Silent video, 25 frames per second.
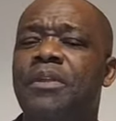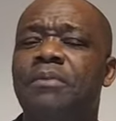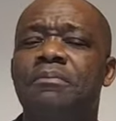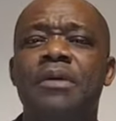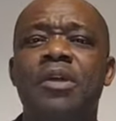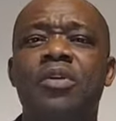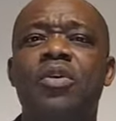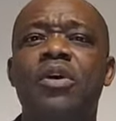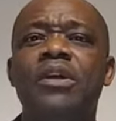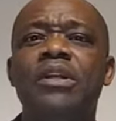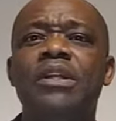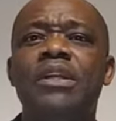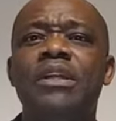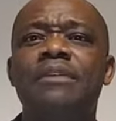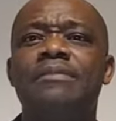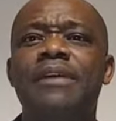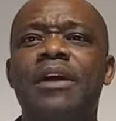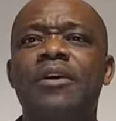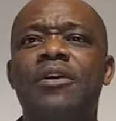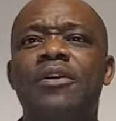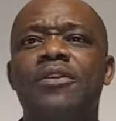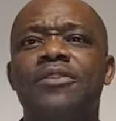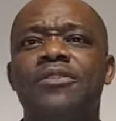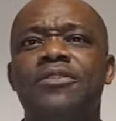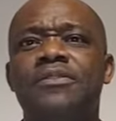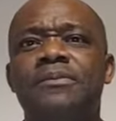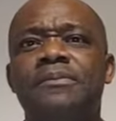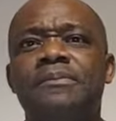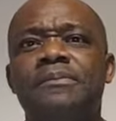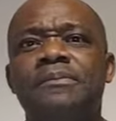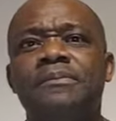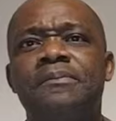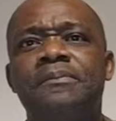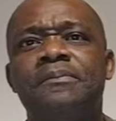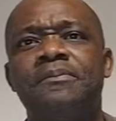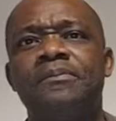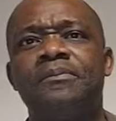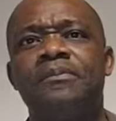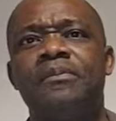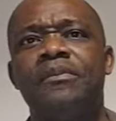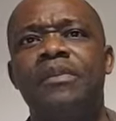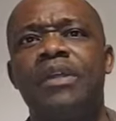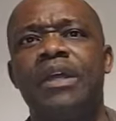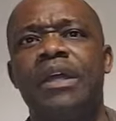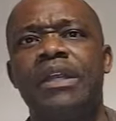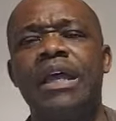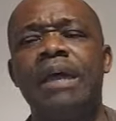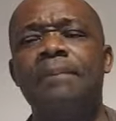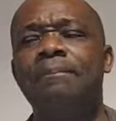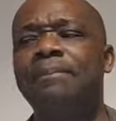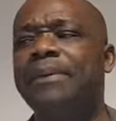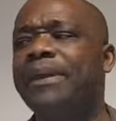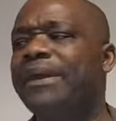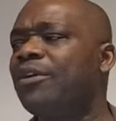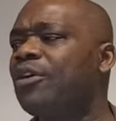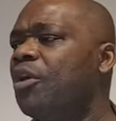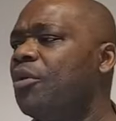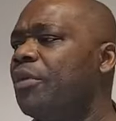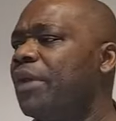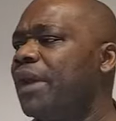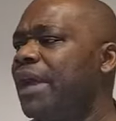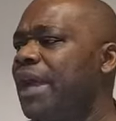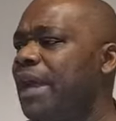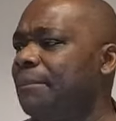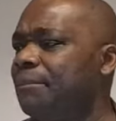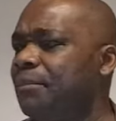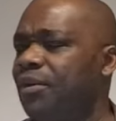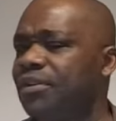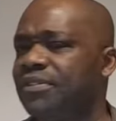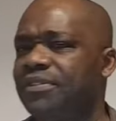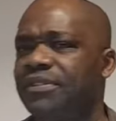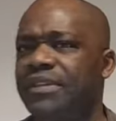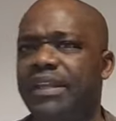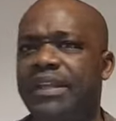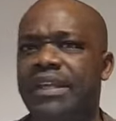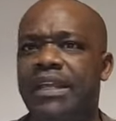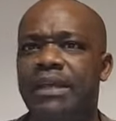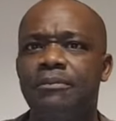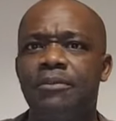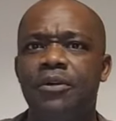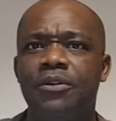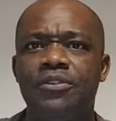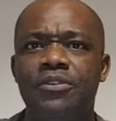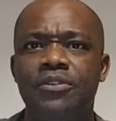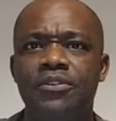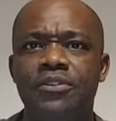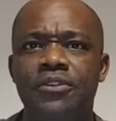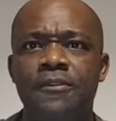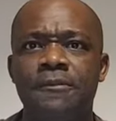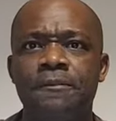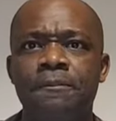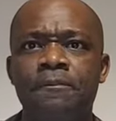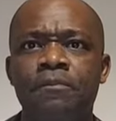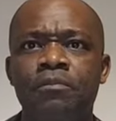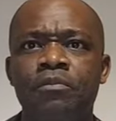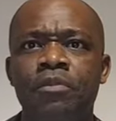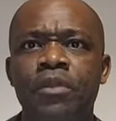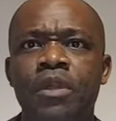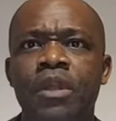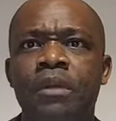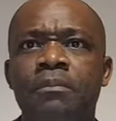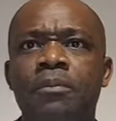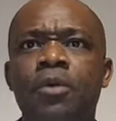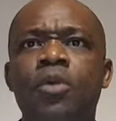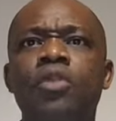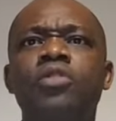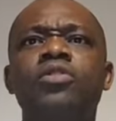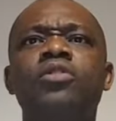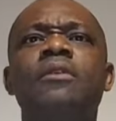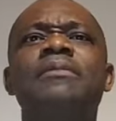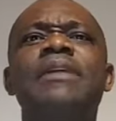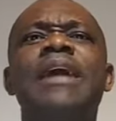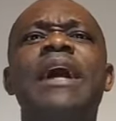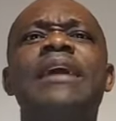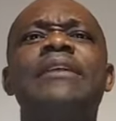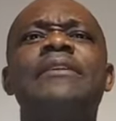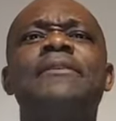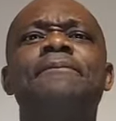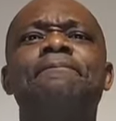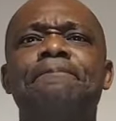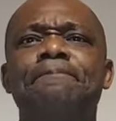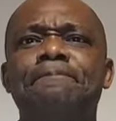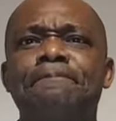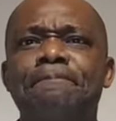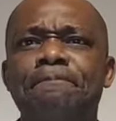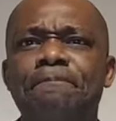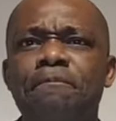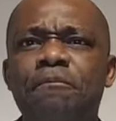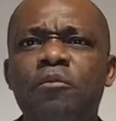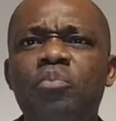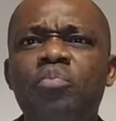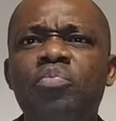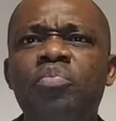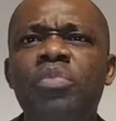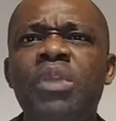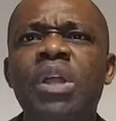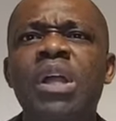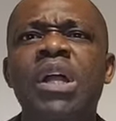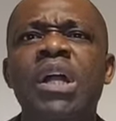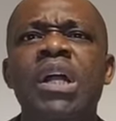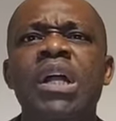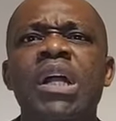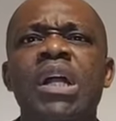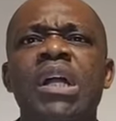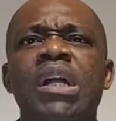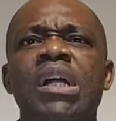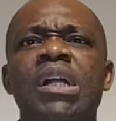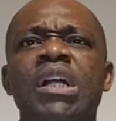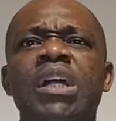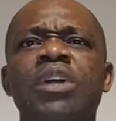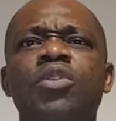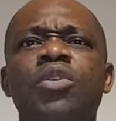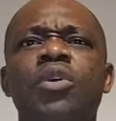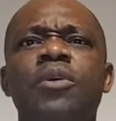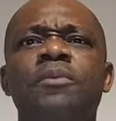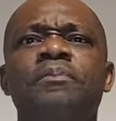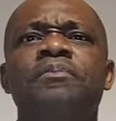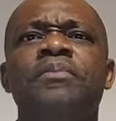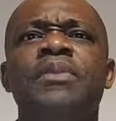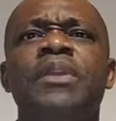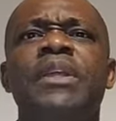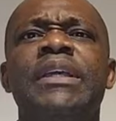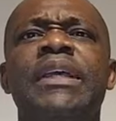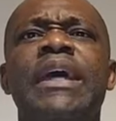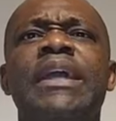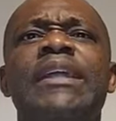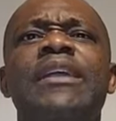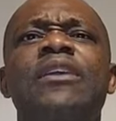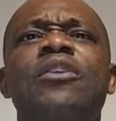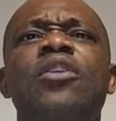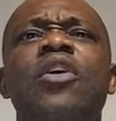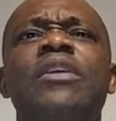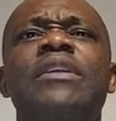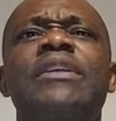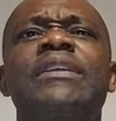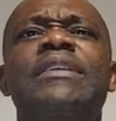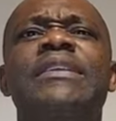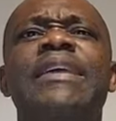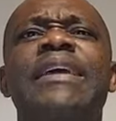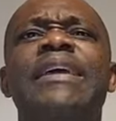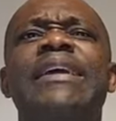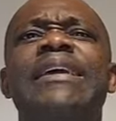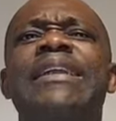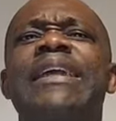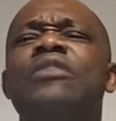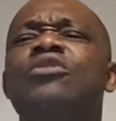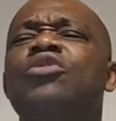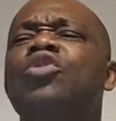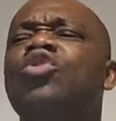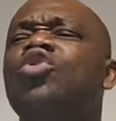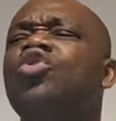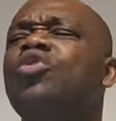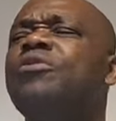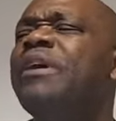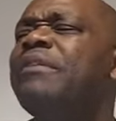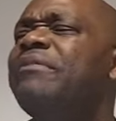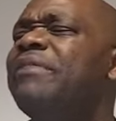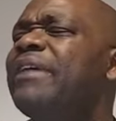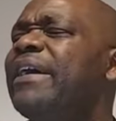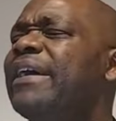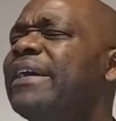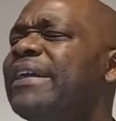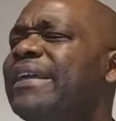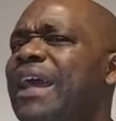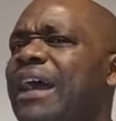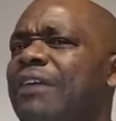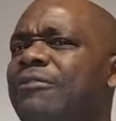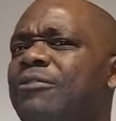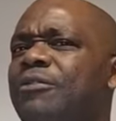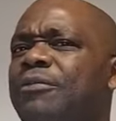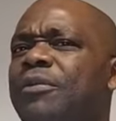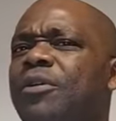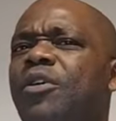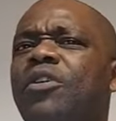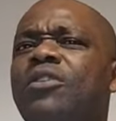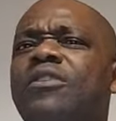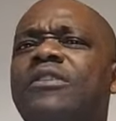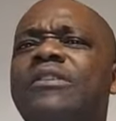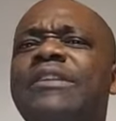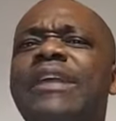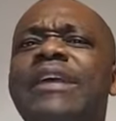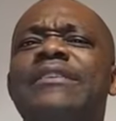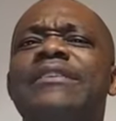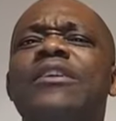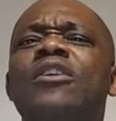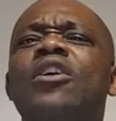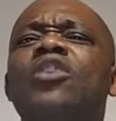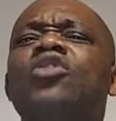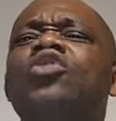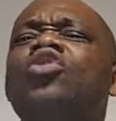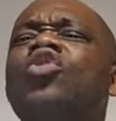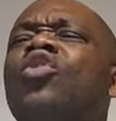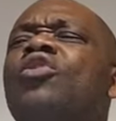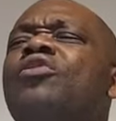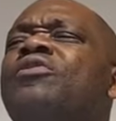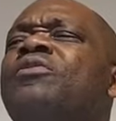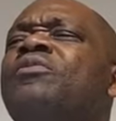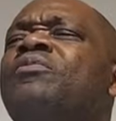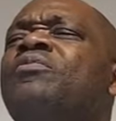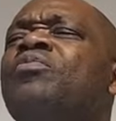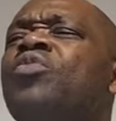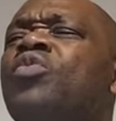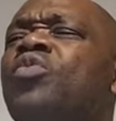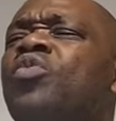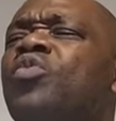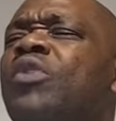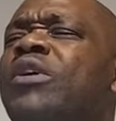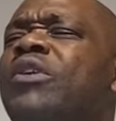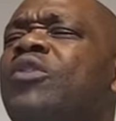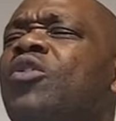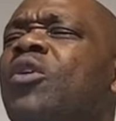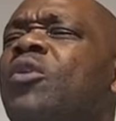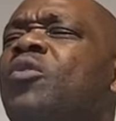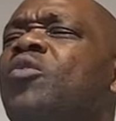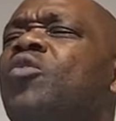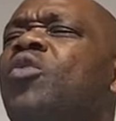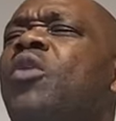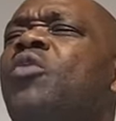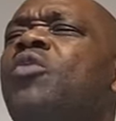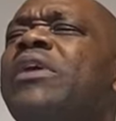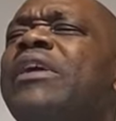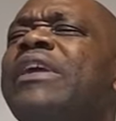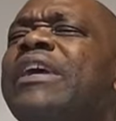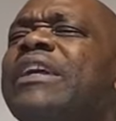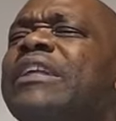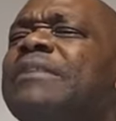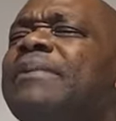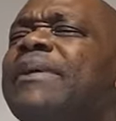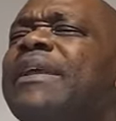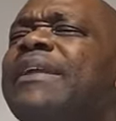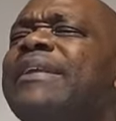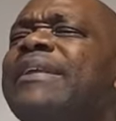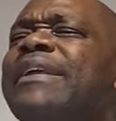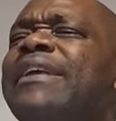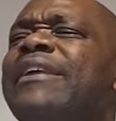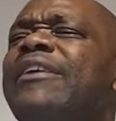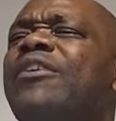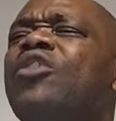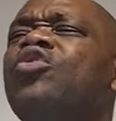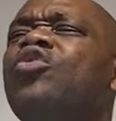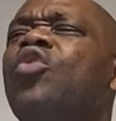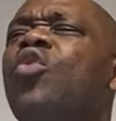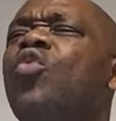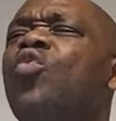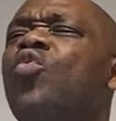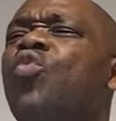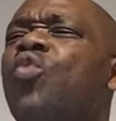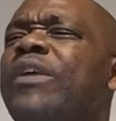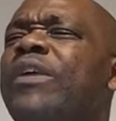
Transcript: May God deliver us. And I pray God will help us in the name of Jesus. Because of that, you know, here the Lord is saying that we should be very careful because there's a lot of, you know, when we respect them, there's a lot of